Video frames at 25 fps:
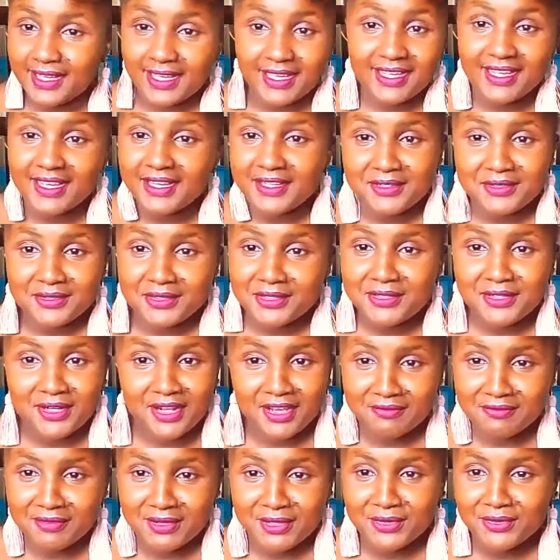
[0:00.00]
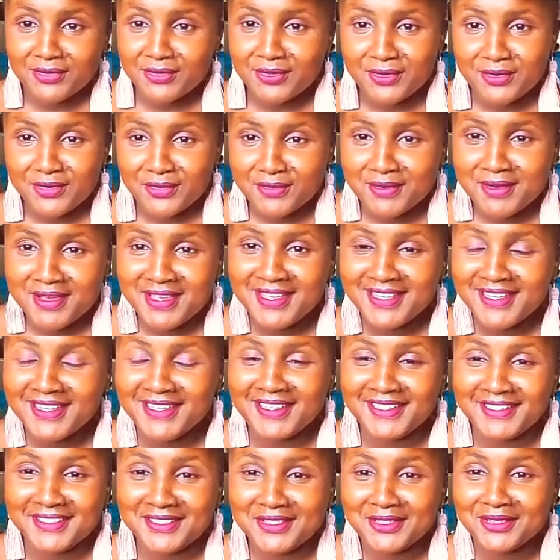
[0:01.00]
I can't wait to have my own home.
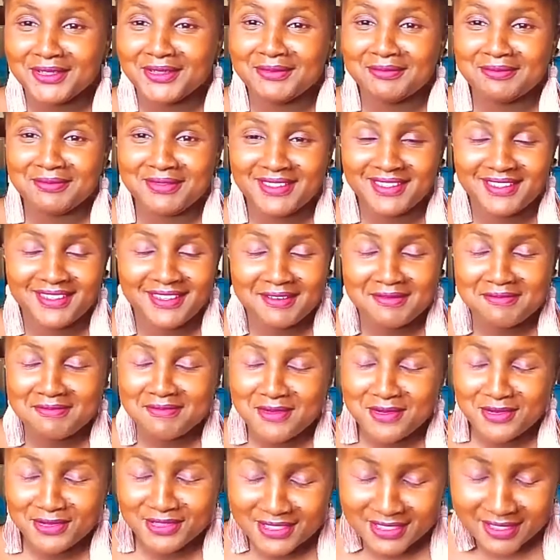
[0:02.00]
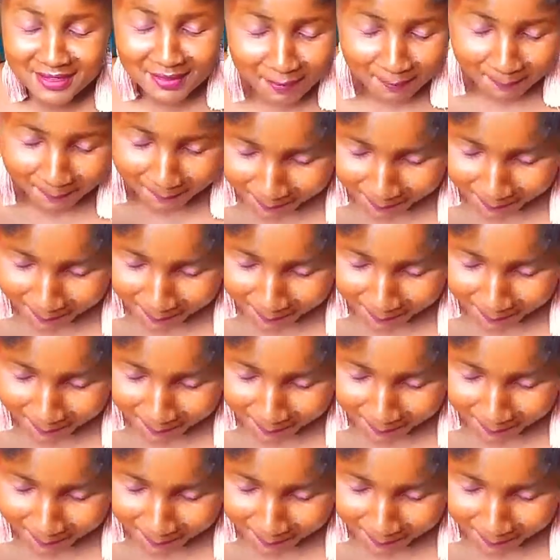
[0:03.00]
It will be the most